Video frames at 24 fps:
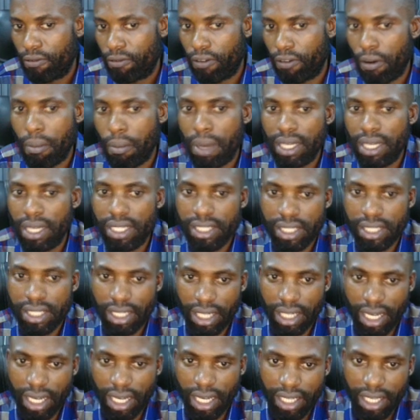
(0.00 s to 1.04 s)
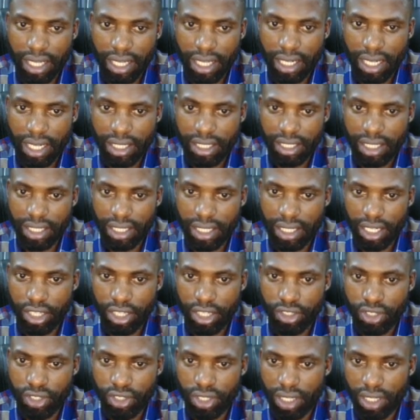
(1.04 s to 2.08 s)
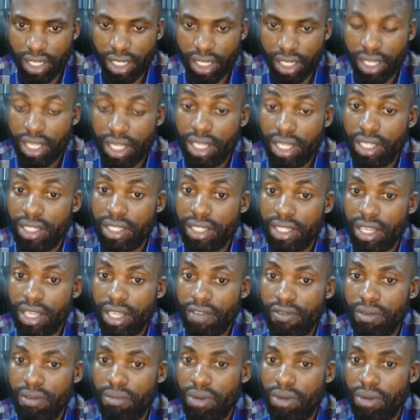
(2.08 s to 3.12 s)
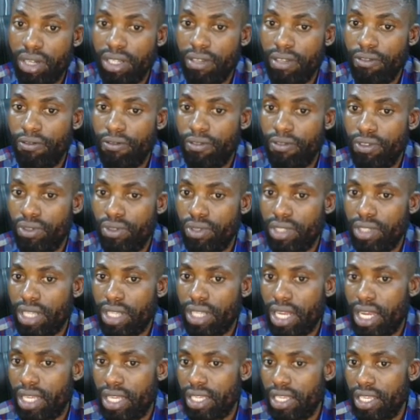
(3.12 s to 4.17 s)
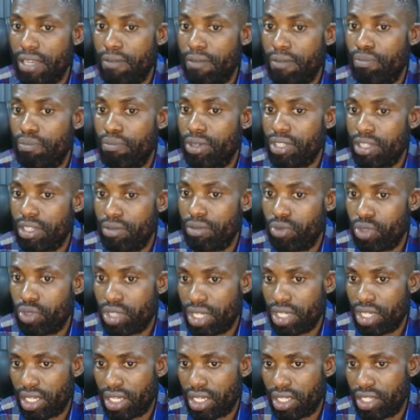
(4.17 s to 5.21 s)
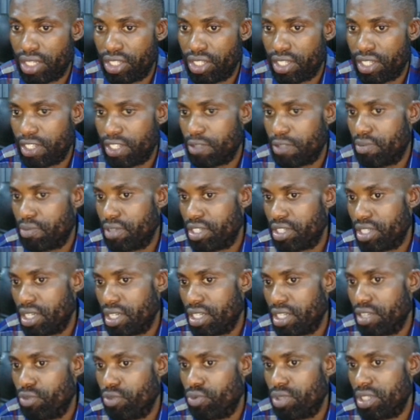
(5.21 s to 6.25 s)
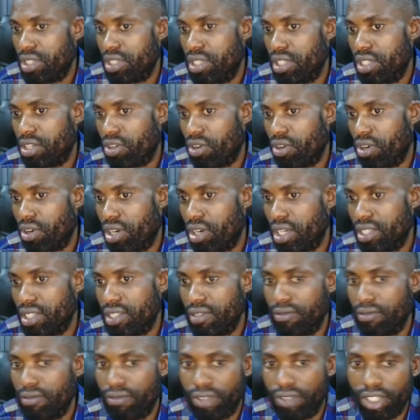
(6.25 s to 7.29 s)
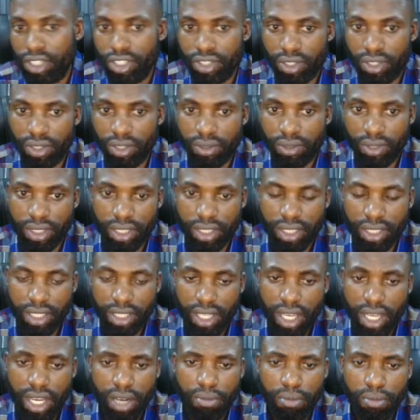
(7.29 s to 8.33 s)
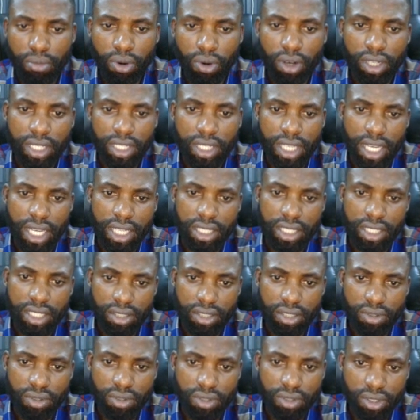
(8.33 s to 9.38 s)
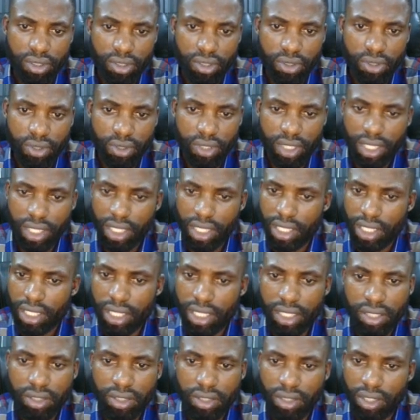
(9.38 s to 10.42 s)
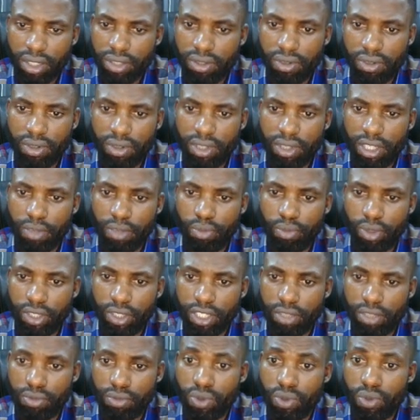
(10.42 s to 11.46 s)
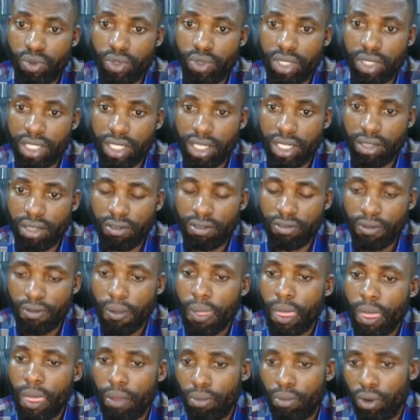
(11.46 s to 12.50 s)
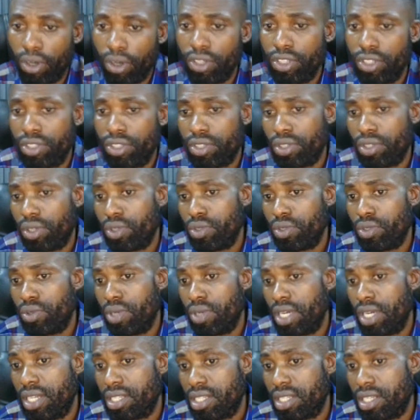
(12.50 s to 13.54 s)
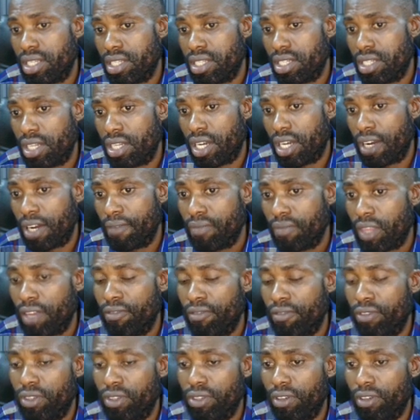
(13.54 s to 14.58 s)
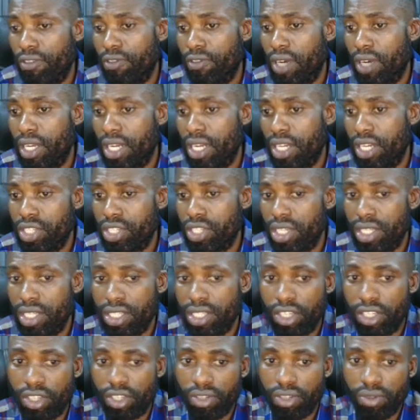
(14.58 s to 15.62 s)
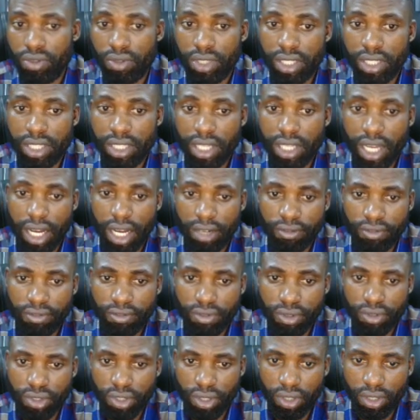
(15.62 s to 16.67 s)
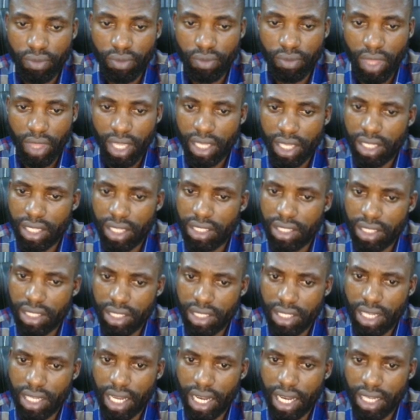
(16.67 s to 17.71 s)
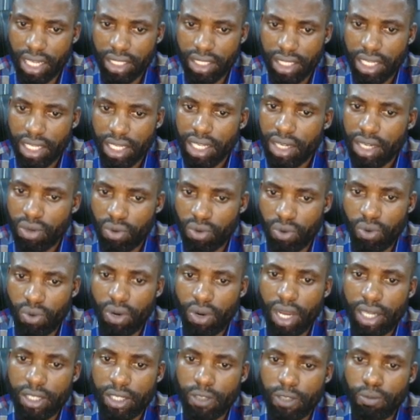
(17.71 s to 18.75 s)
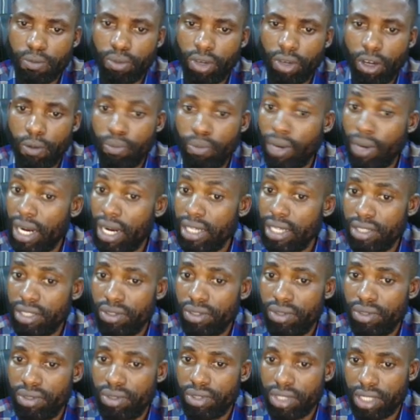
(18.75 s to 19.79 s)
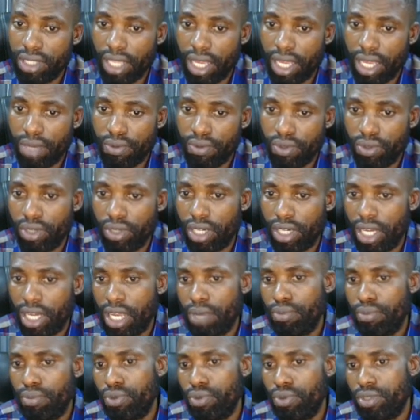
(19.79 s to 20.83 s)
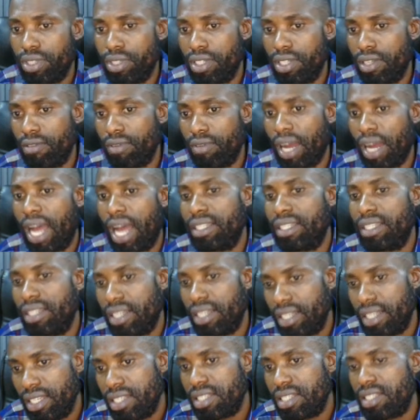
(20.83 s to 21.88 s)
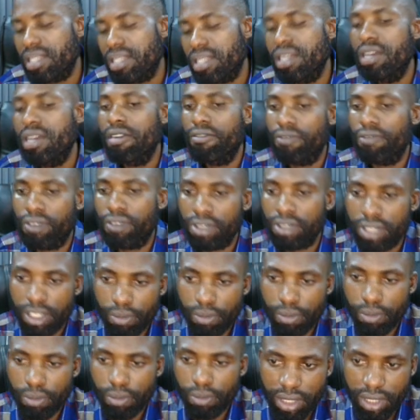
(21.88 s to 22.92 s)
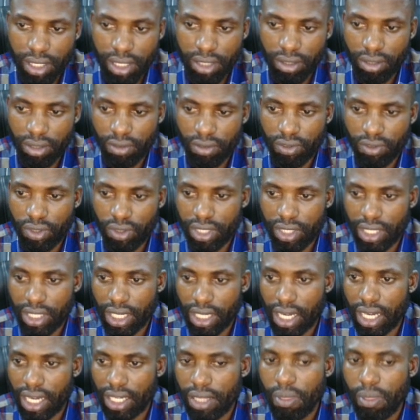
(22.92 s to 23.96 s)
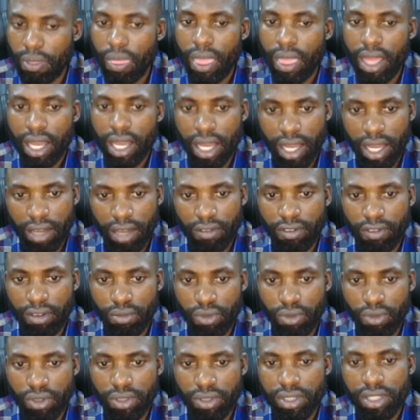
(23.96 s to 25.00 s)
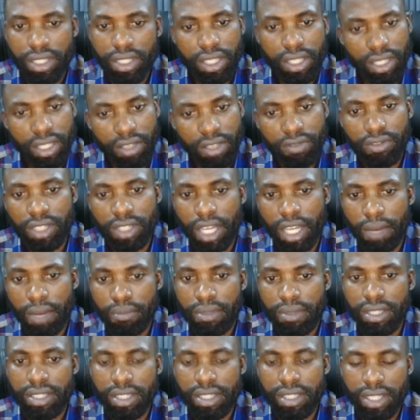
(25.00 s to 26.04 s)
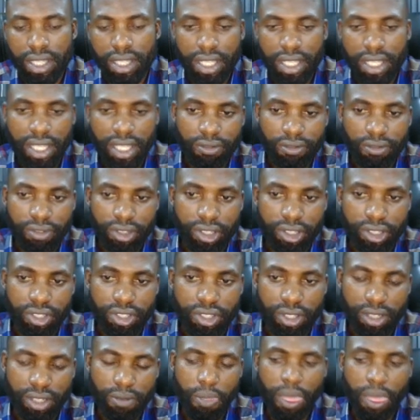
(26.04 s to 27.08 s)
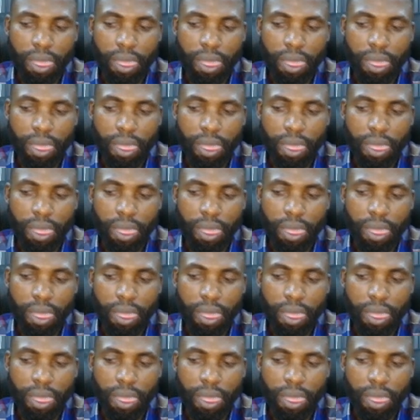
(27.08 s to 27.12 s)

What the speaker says: For many salary earners in Nigeria, saving money feels like impossible challenge, especially with the current inflation rates. But here is the good news. It's not only possible to save, but it's also essential for your financial security and future. In this guide, we will explore practical steps to help you save at least 40% of your salary every month, even amidst inflation.